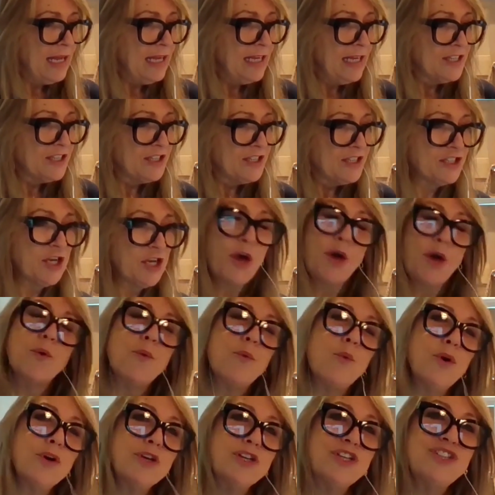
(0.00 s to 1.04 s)
So
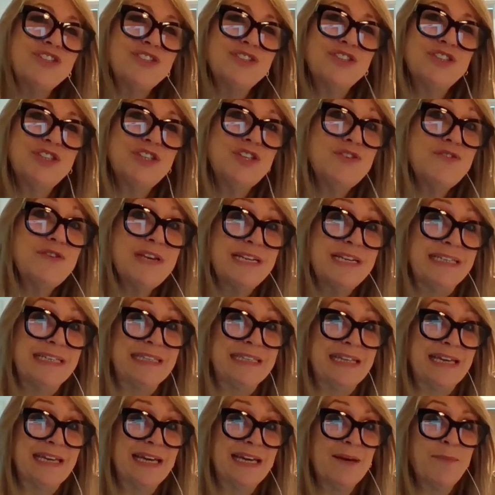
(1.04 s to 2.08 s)
what you need to
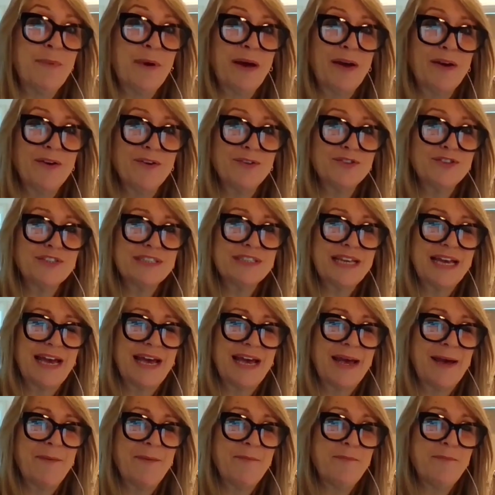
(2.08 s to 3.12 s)
think about
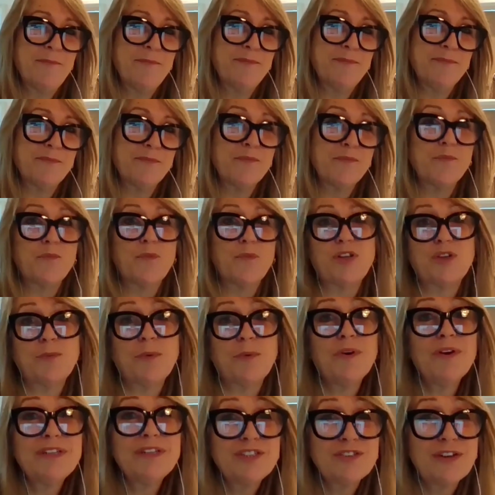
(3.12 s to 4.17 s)
when you're
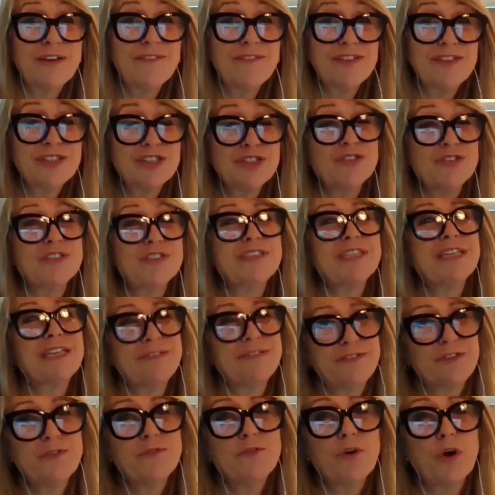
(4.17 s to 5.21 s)
buying travel insurance, if
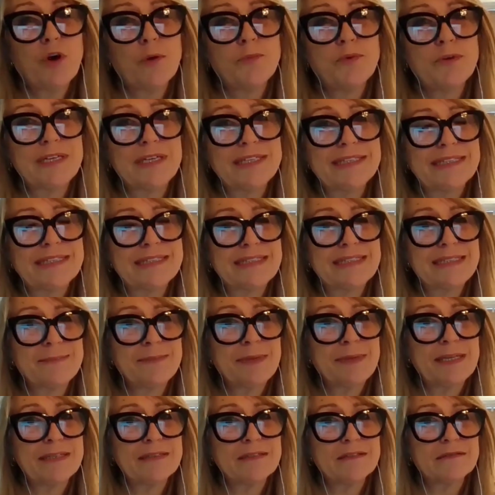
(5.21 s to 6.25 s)
you've got a pre-existing
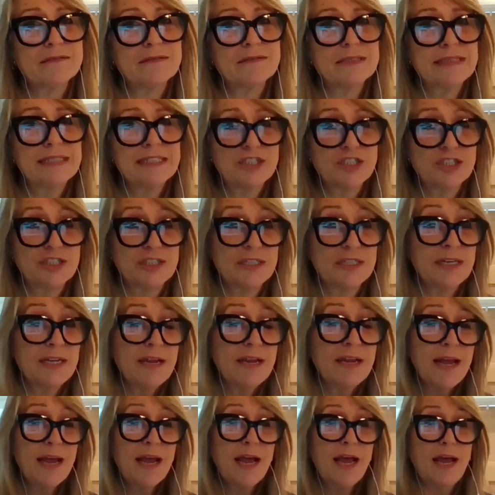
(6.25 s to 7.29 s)
medical condition.
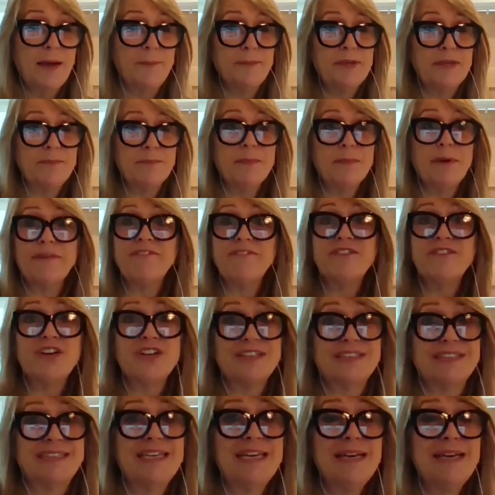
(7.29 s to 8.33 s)
I mean, my
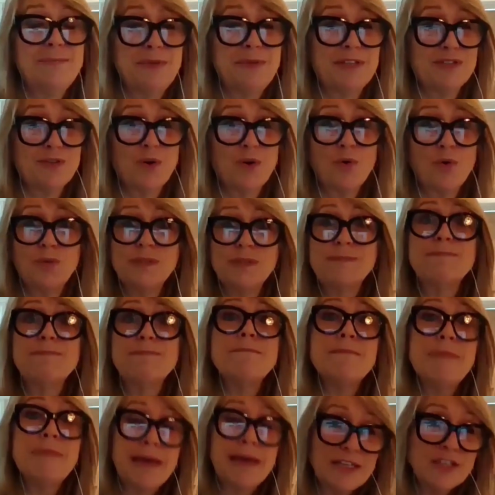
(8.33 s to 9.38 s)
first tip is always
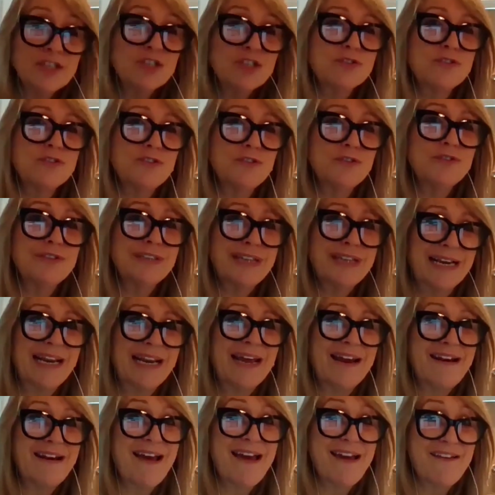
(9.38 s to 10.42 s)
make sure you
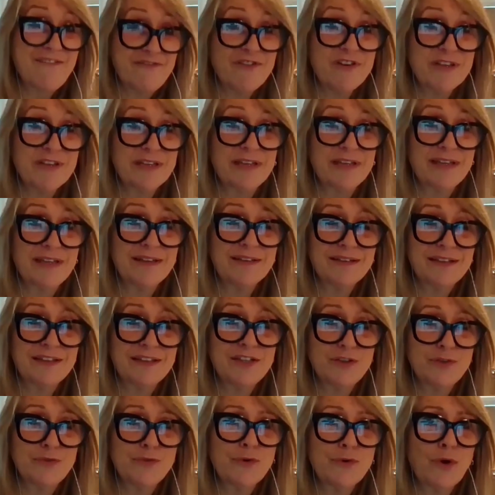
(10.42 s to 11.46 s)
declare everything that
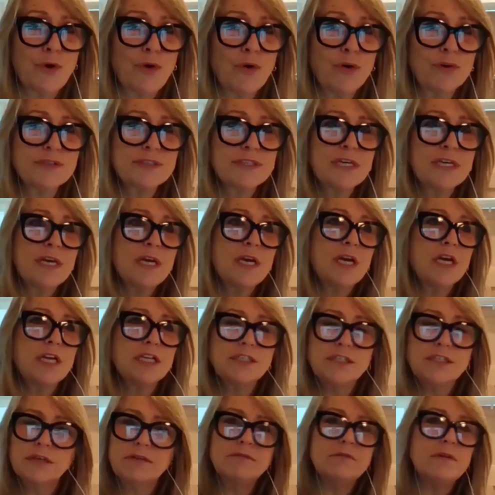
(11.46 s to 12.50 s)
you've got.
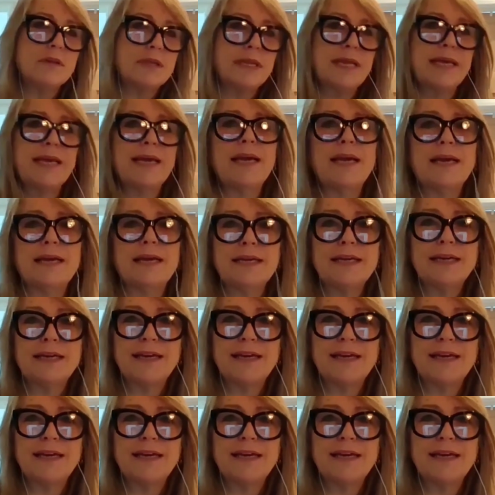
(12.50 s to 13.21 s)
Don't think